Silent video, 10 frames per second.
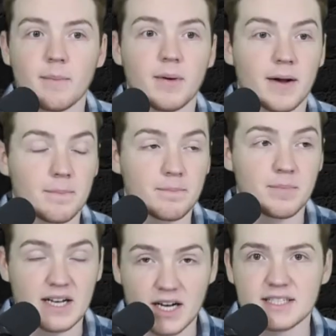But
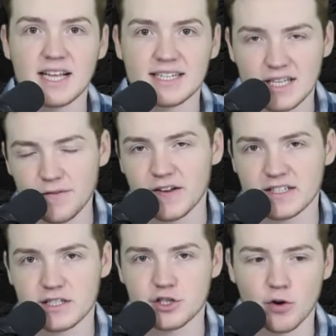because that defense
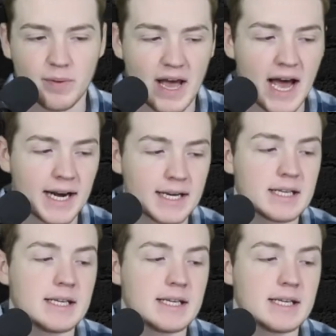is so bad,